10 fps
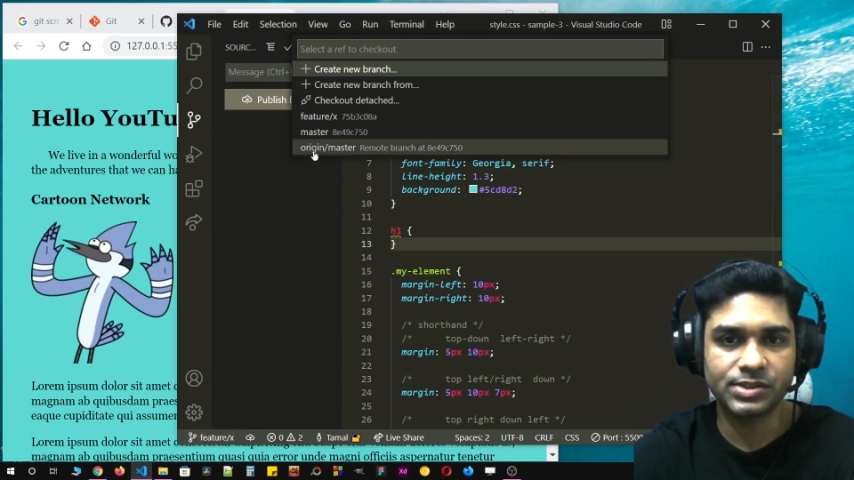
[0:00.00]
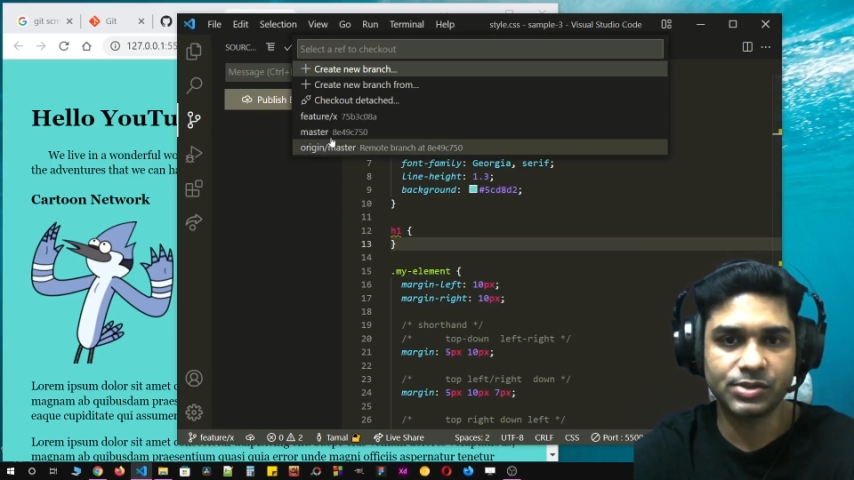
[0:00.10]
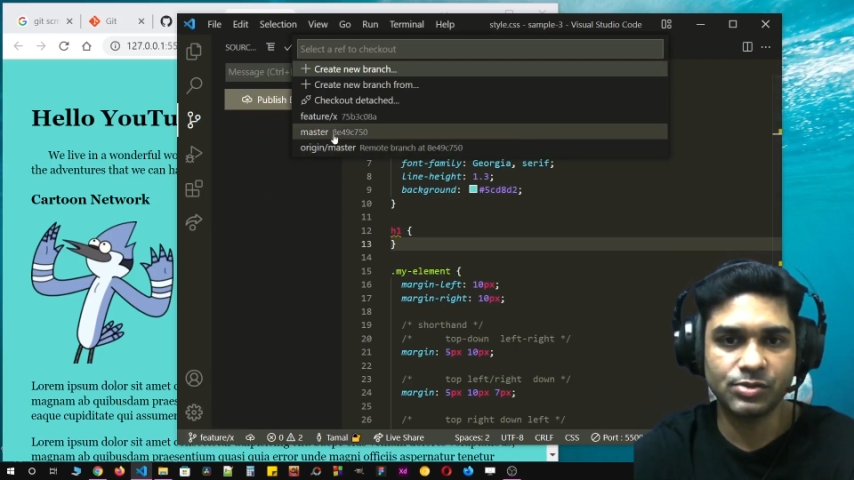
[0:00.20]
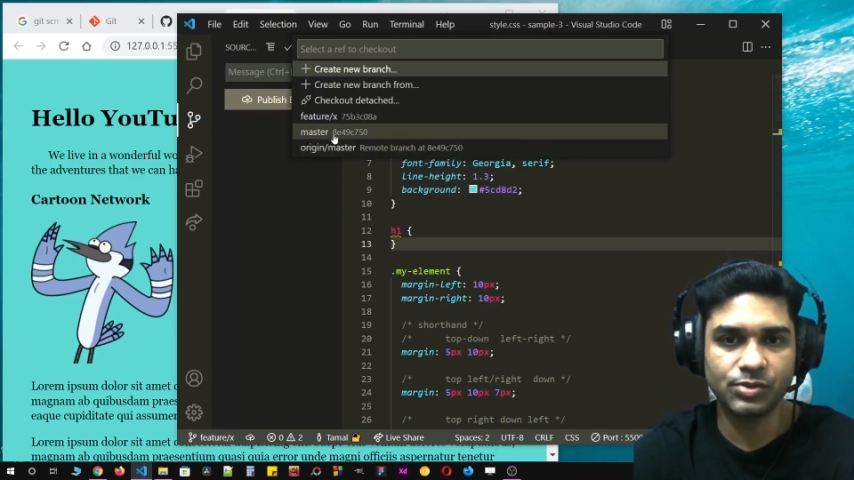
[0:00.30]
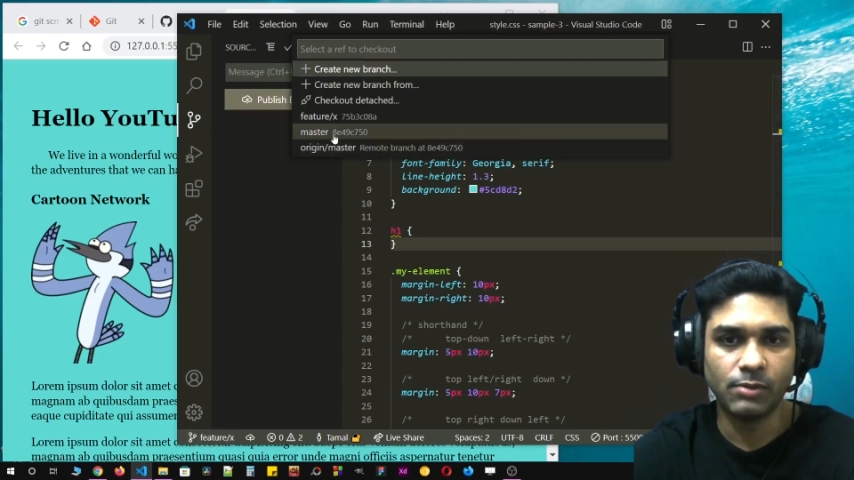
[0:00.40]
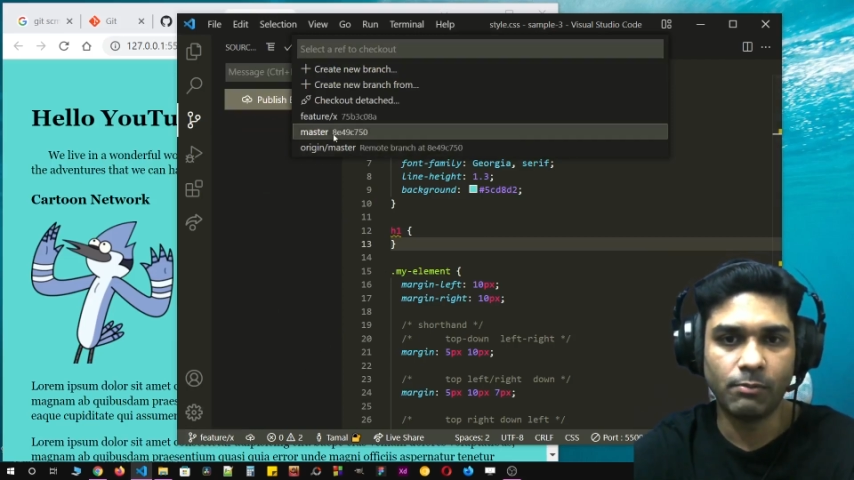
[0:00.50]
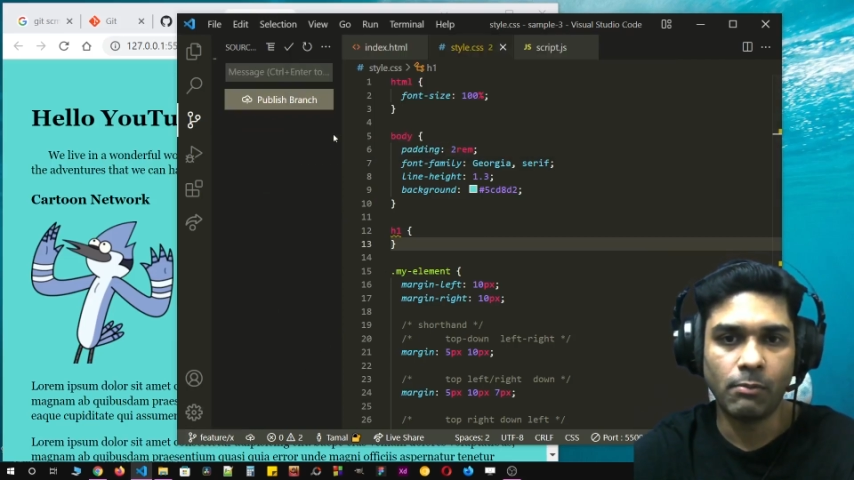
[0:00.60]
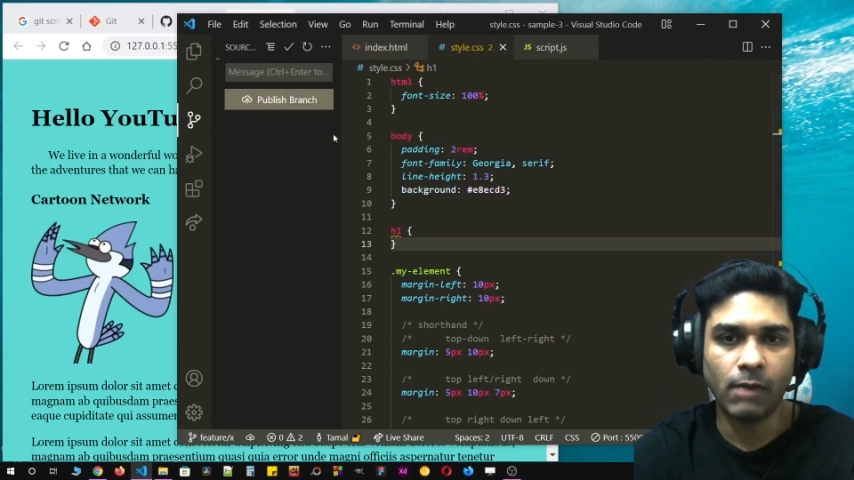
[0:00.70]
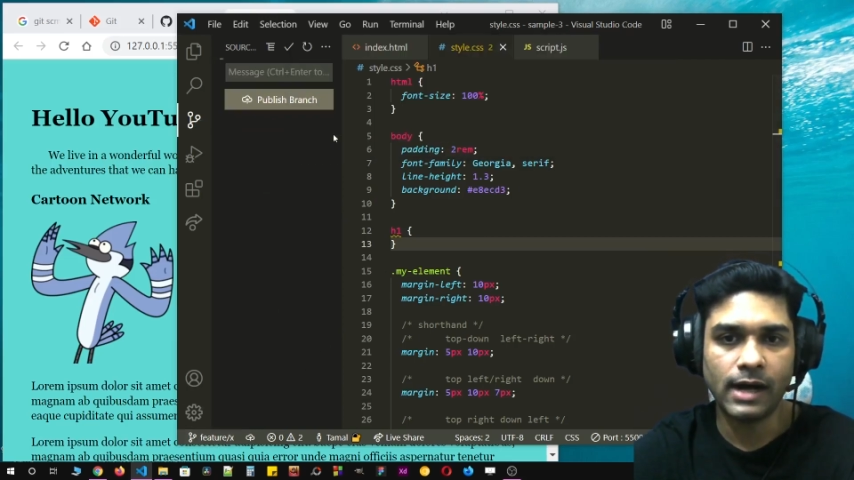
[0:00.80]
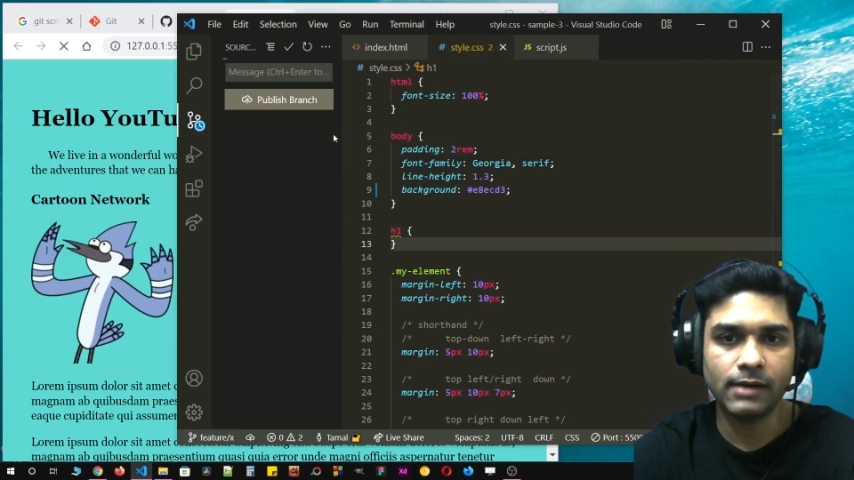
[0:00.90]
to
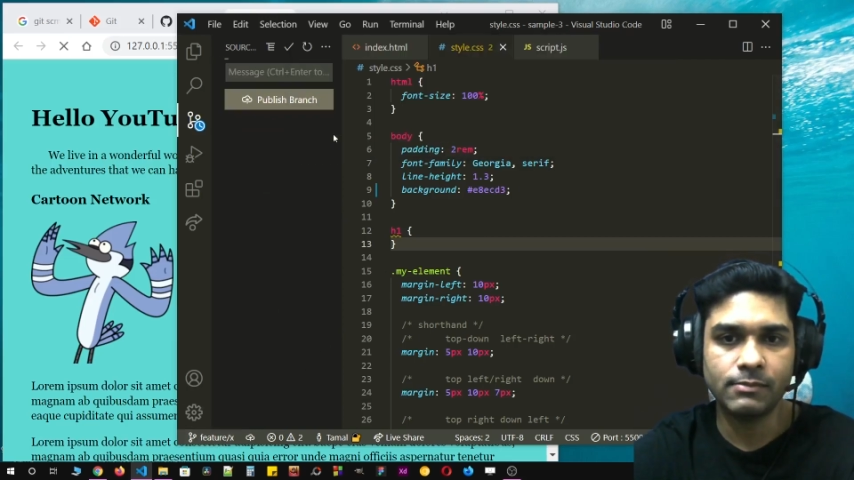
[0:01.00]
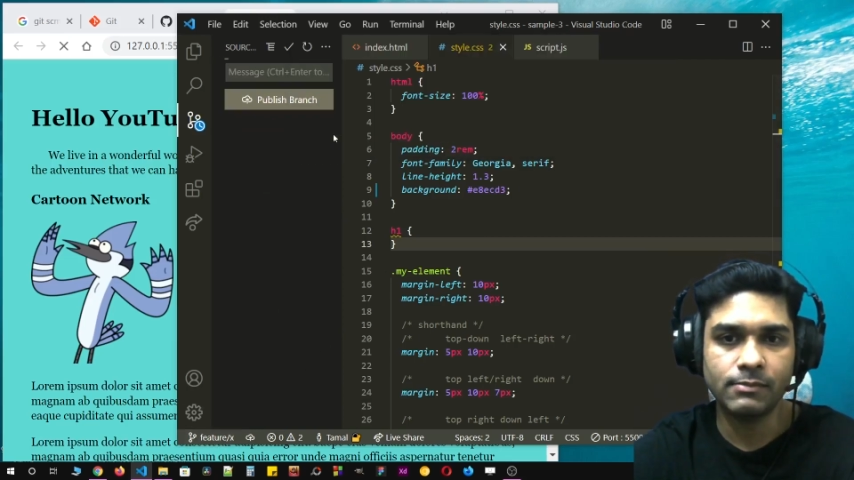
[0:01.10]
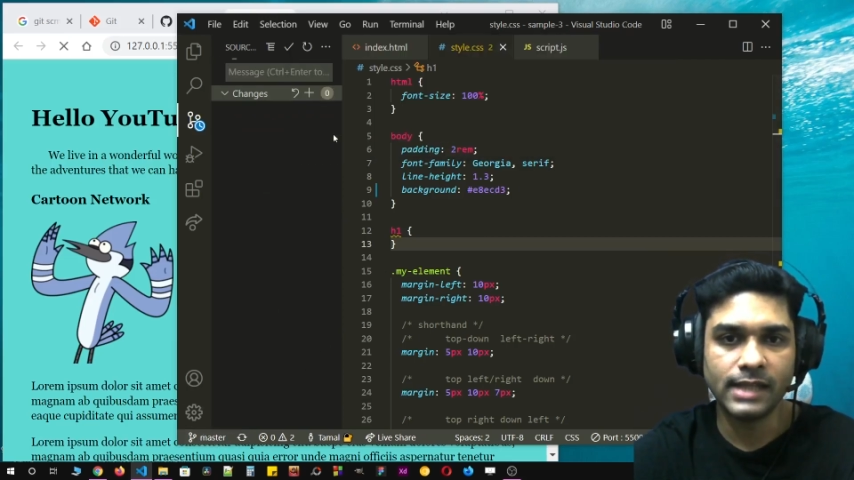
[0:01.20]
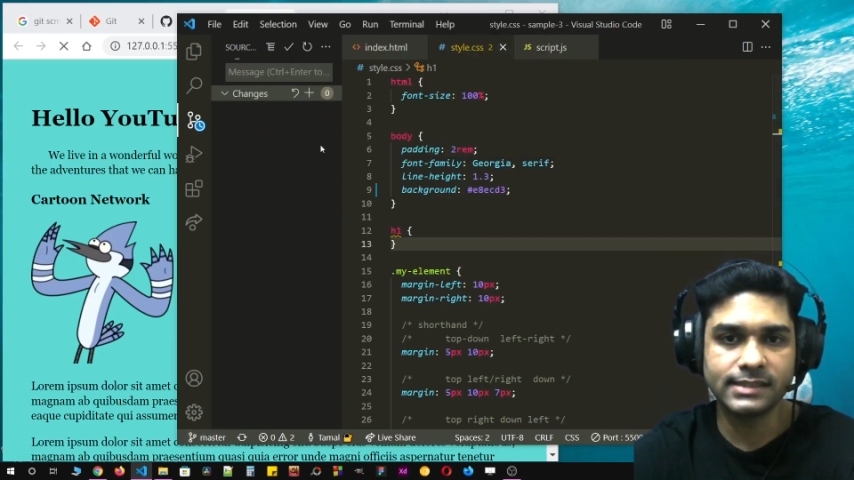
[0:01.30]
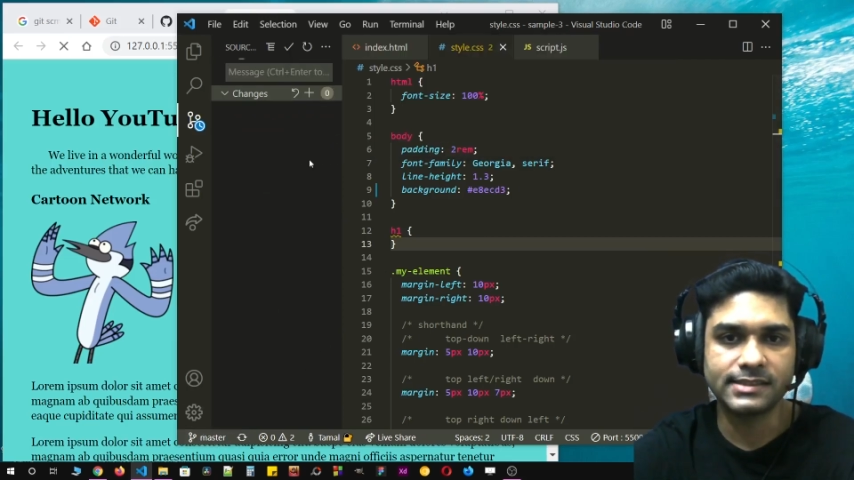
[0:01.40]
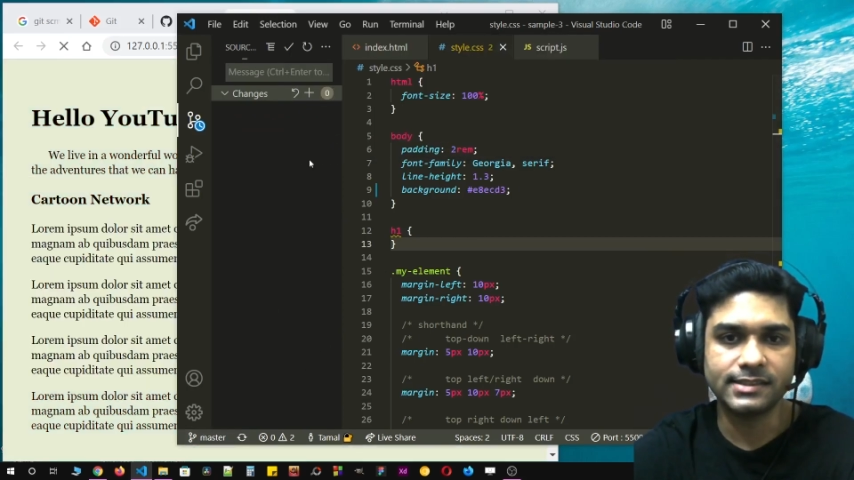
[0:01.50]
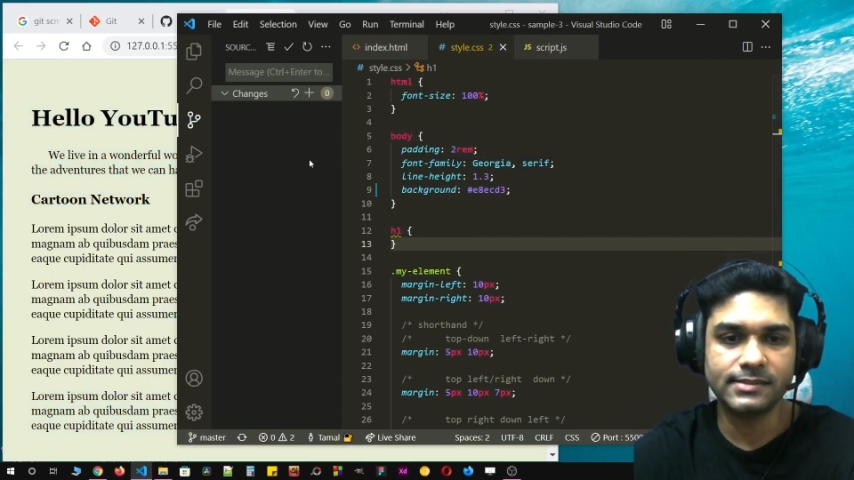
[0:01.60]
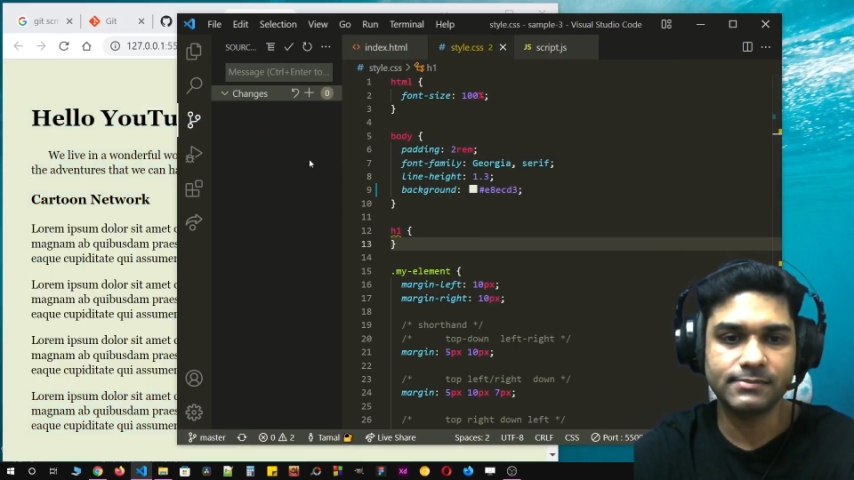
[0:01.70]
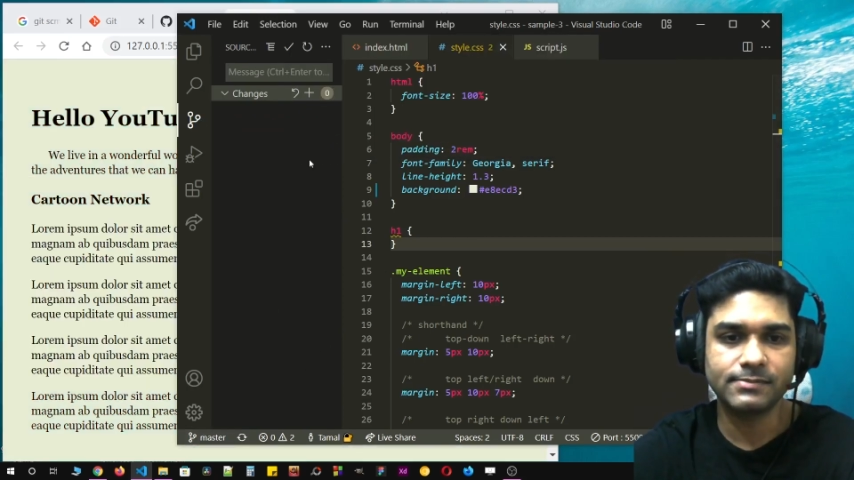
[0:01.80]
master,